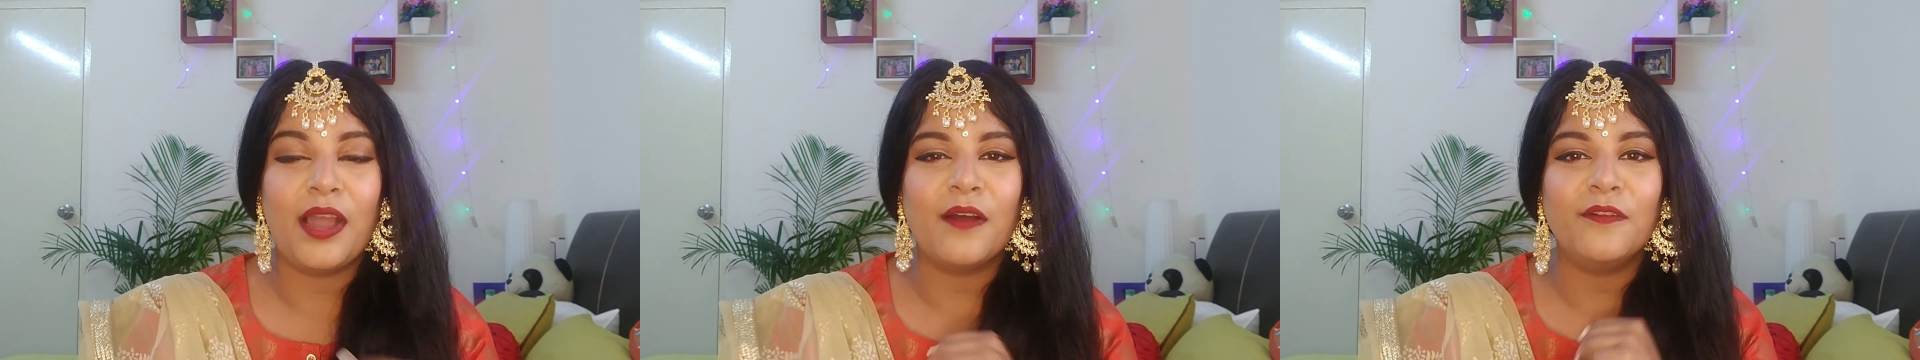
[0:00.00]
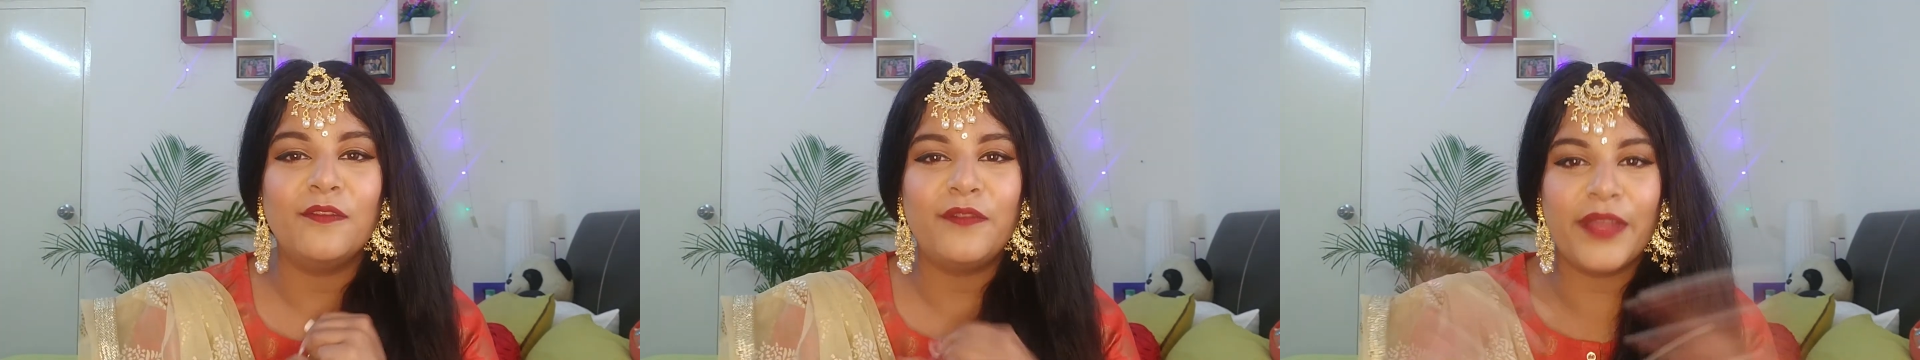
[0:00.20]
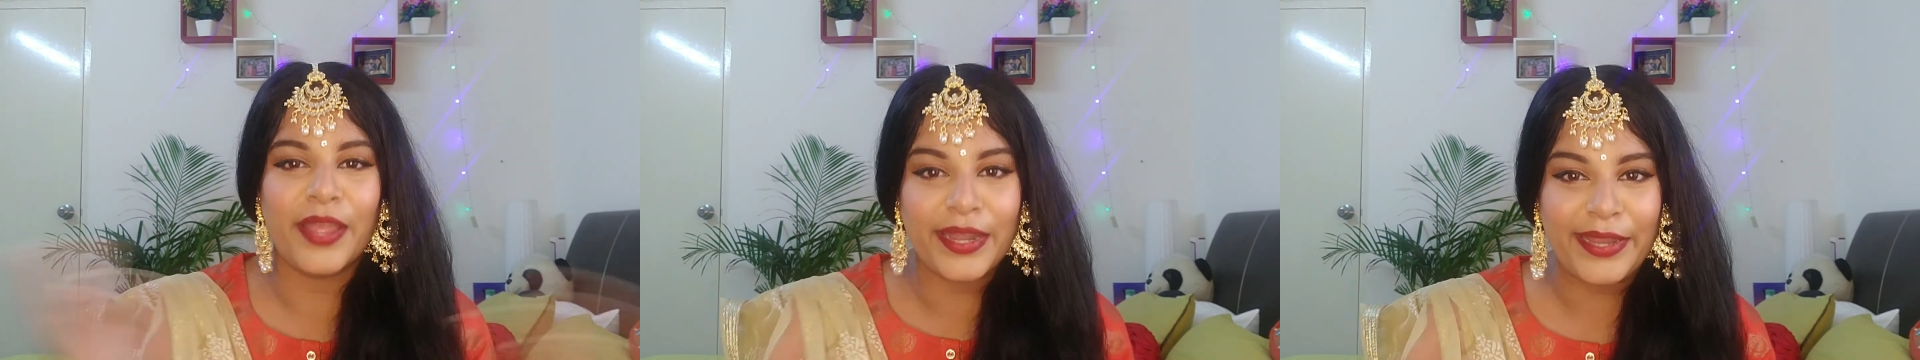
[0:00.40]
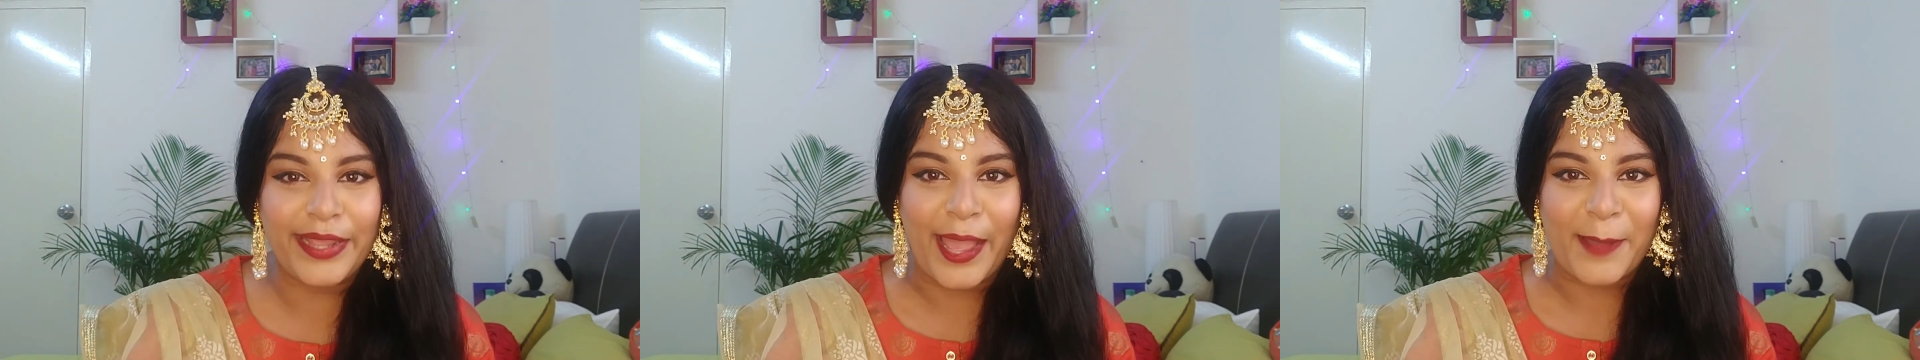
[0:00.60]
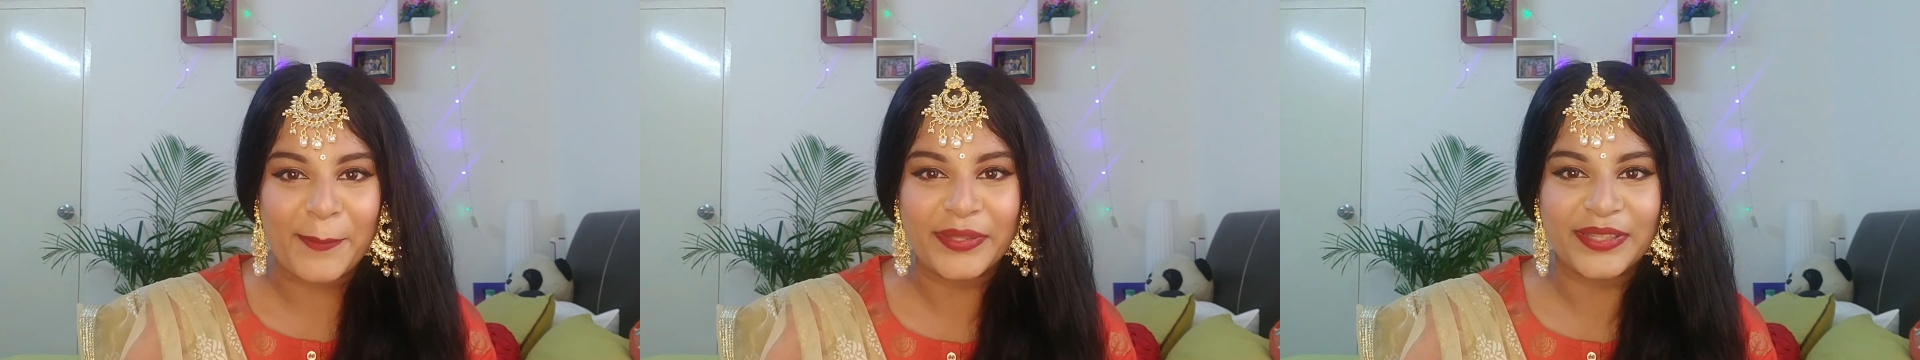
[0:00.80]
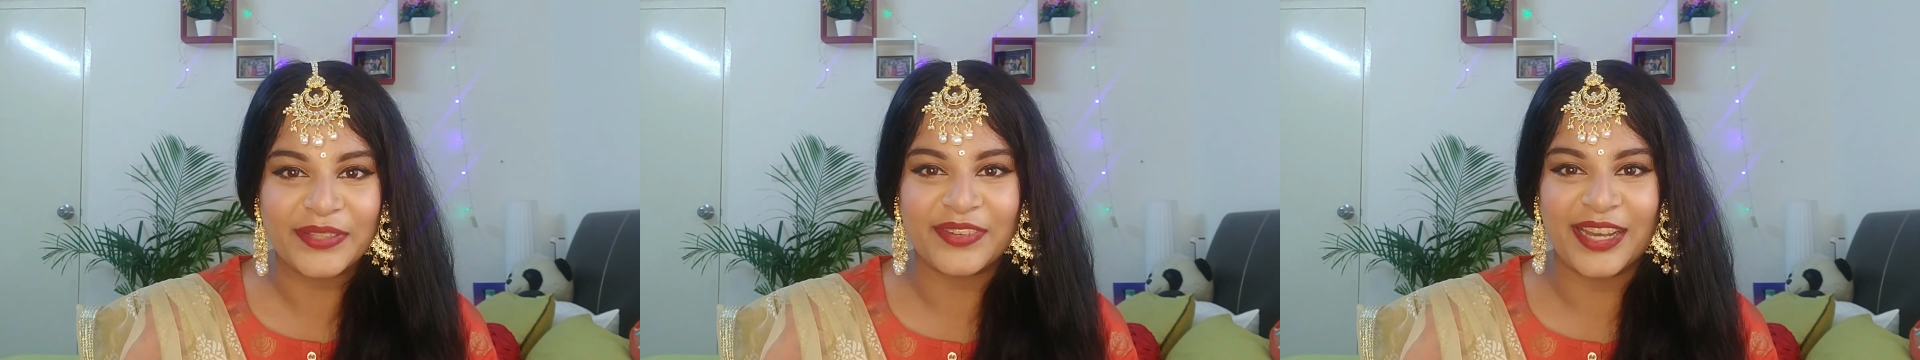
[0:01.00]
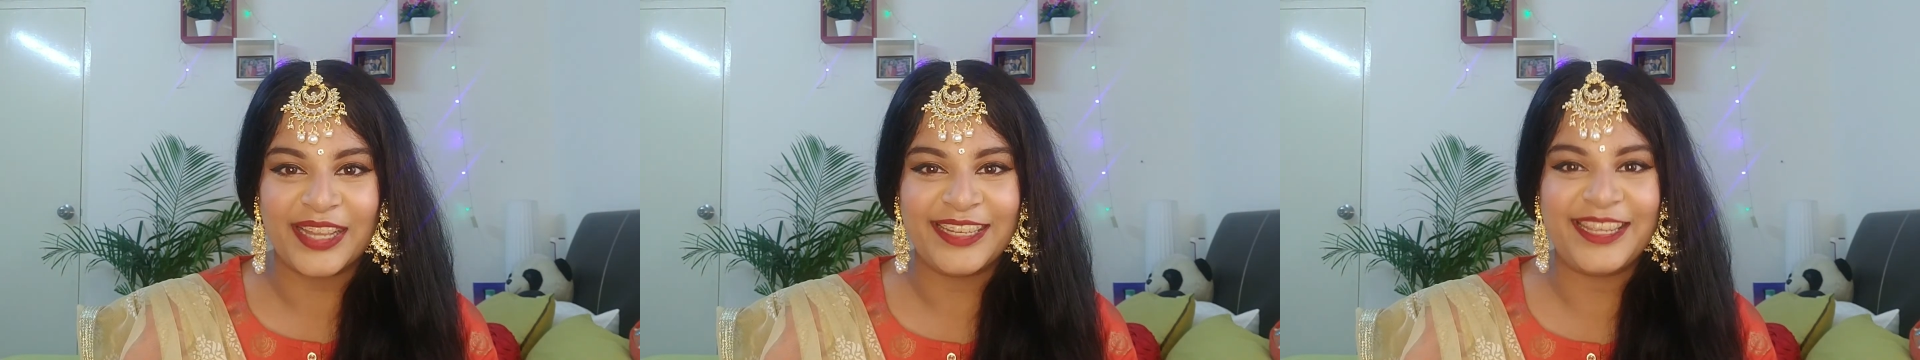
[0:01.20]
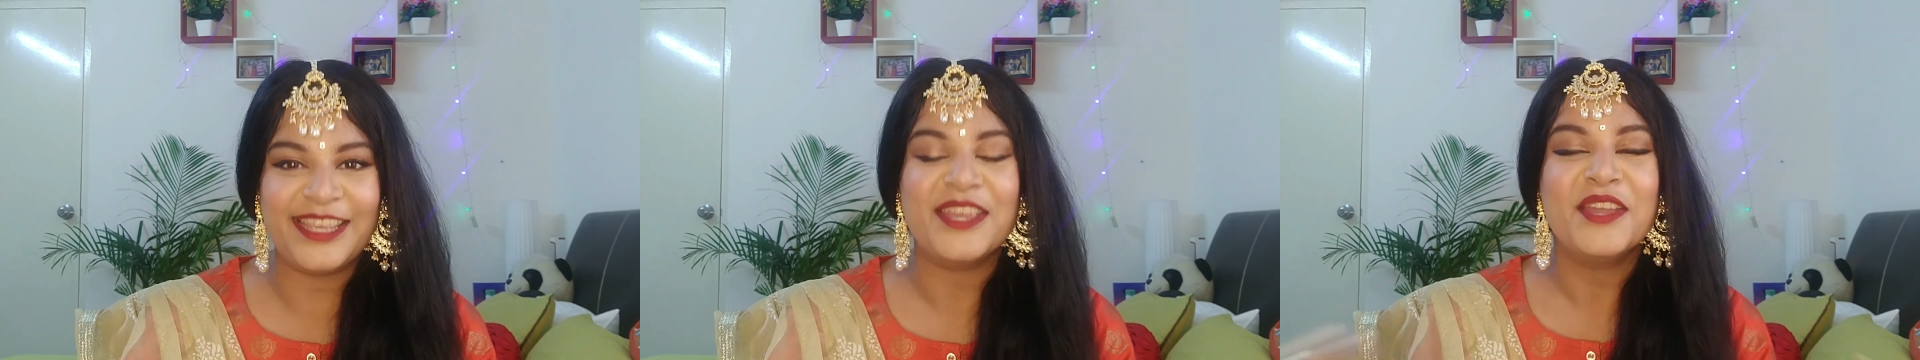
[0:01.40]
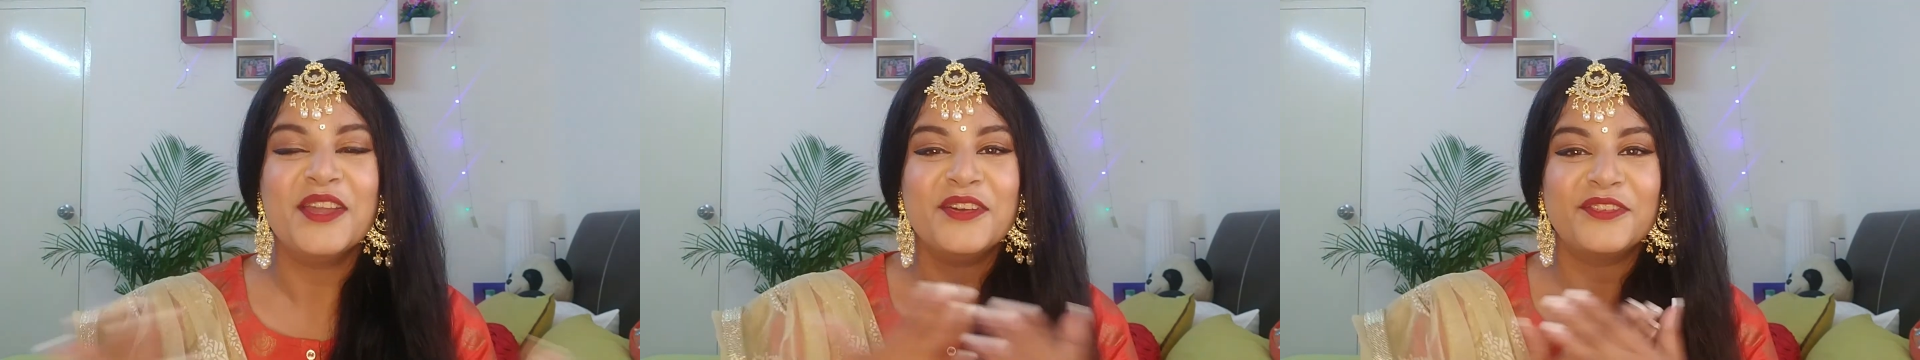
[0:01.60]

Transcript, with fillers: a very happy Diwali